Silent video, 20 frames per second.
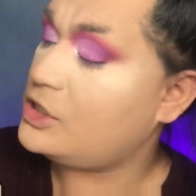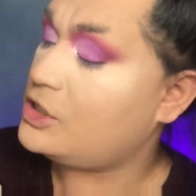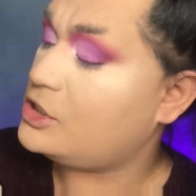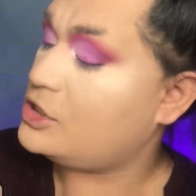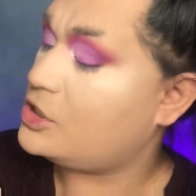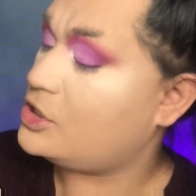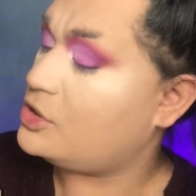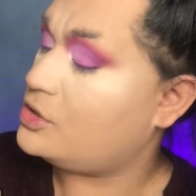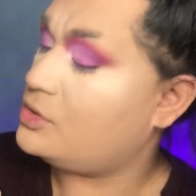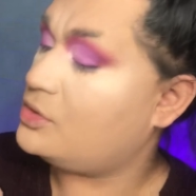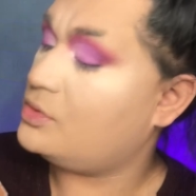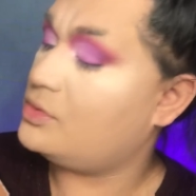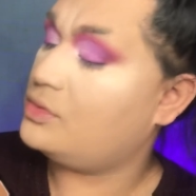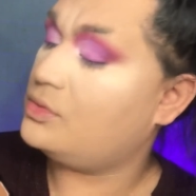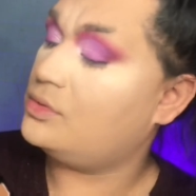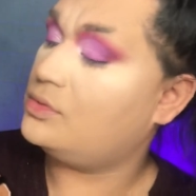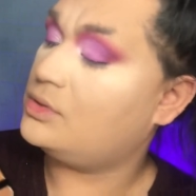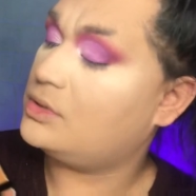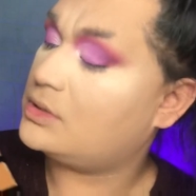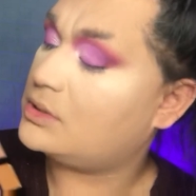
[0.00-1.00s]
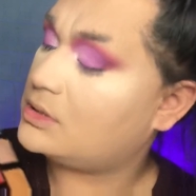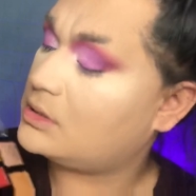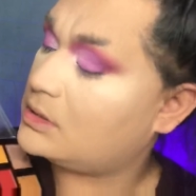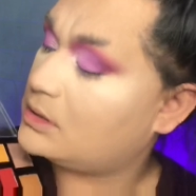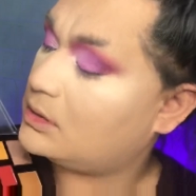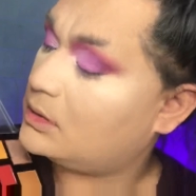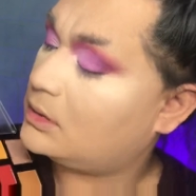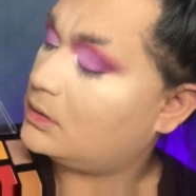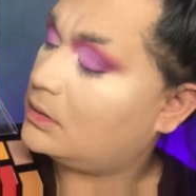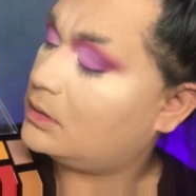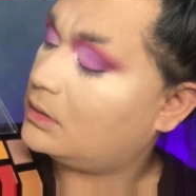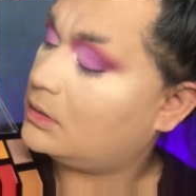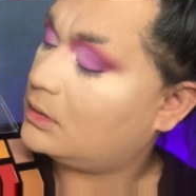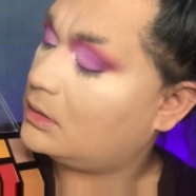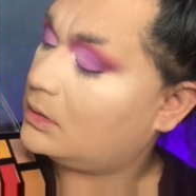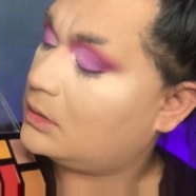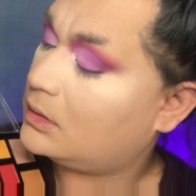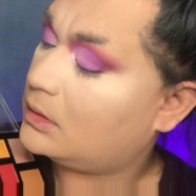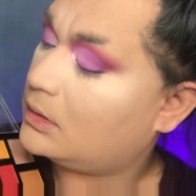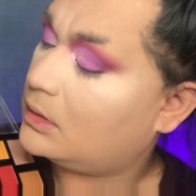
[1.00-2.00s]
use
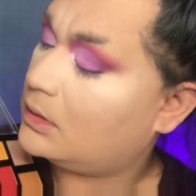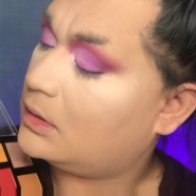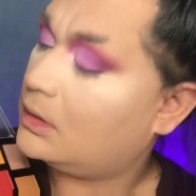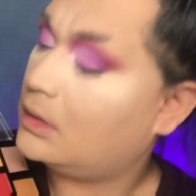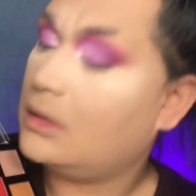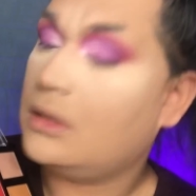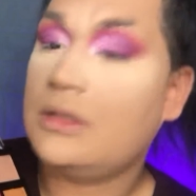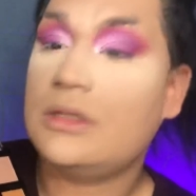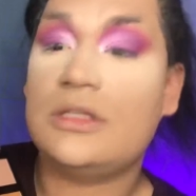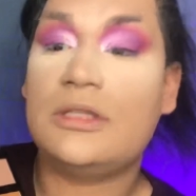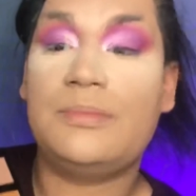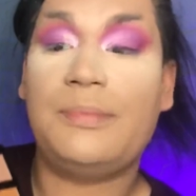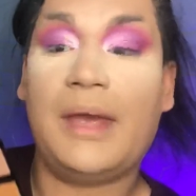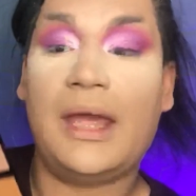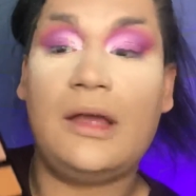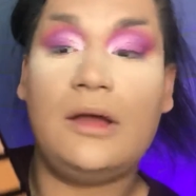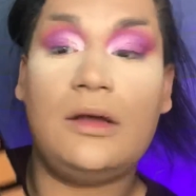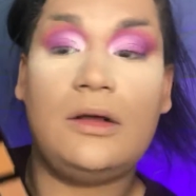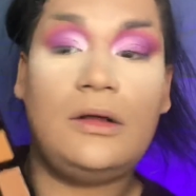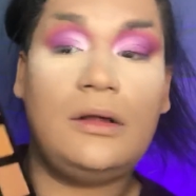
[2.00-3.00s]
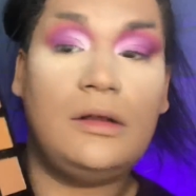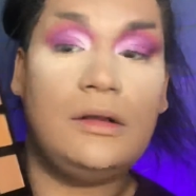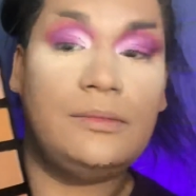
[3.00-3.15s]
Spangle.